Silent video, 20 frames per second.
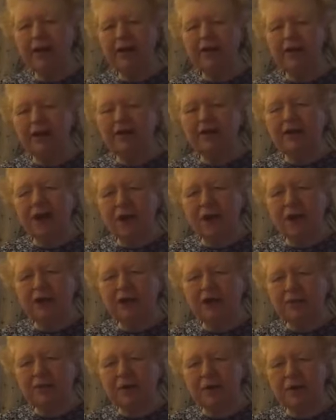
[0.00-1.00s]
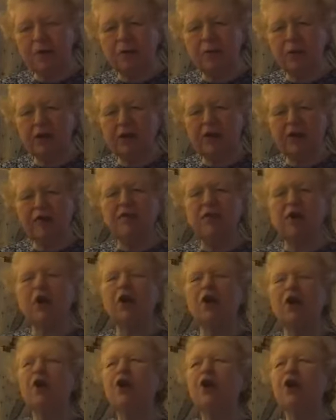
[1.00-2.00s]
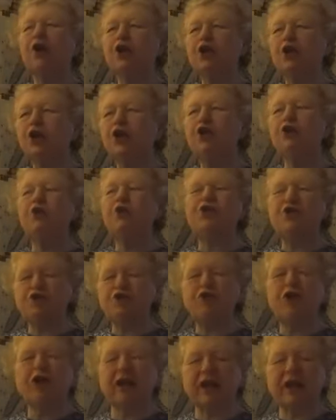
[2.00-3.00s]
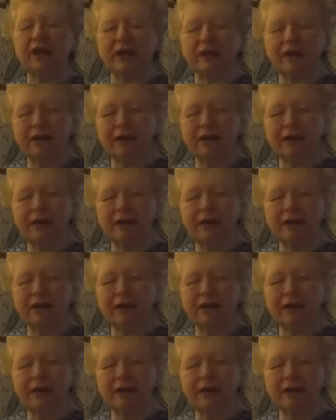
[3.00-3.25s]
that the Holy Spirit will give her new strength